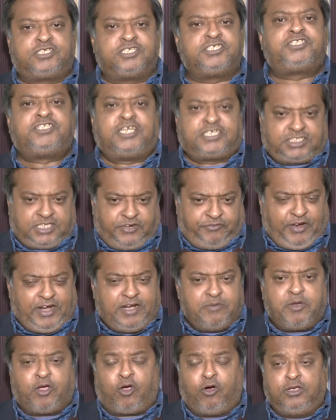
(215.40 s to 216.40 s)
is
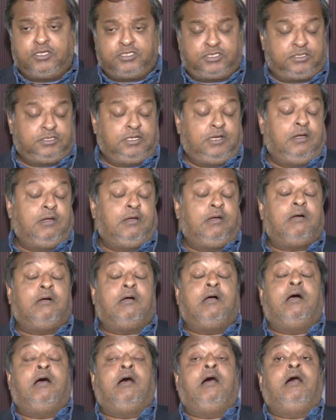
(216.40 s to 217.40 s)
justified because
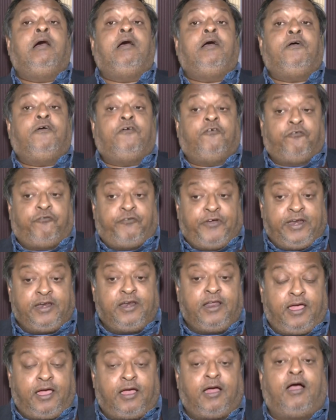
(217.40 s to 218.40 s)

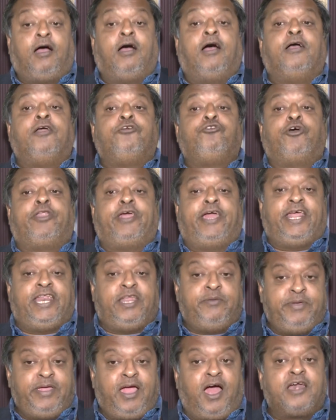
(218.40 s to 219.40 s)
when your
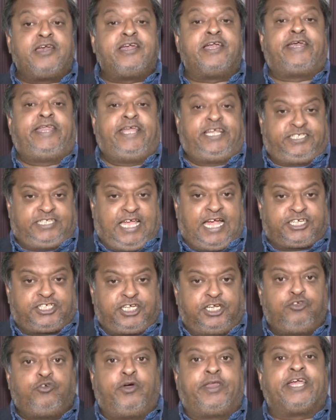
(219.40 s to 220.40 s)
enemy undertakes
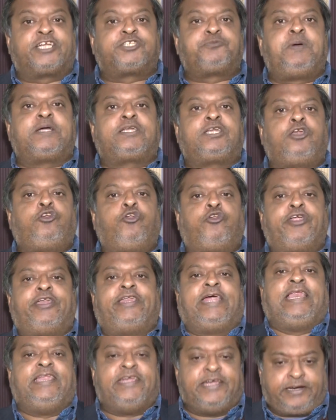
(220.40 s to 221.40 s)
action, you are expected to
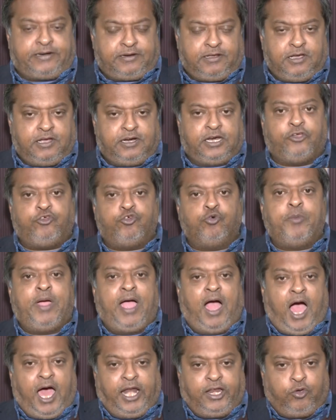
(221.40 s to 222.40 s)
retaliate. Now, you may
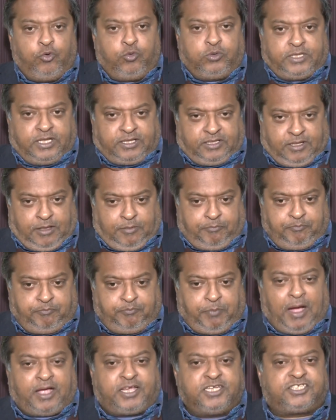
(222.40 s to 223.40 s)
argue that
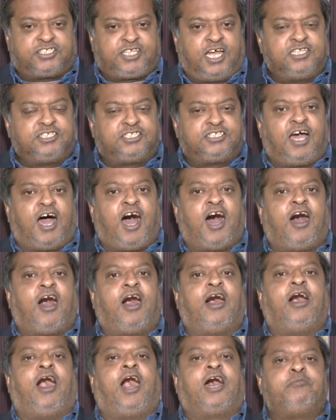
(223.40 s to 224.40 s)
Pakistan's
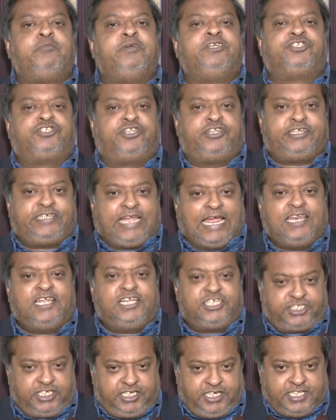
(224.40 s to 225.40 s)
army's
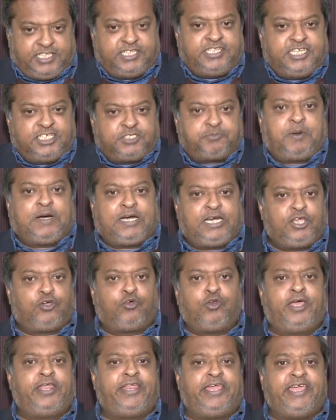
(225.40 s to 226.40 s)
retaliation in these
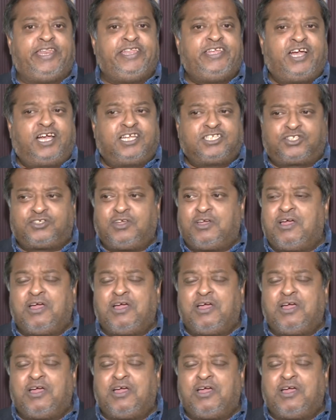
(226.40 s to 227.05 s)
particular areas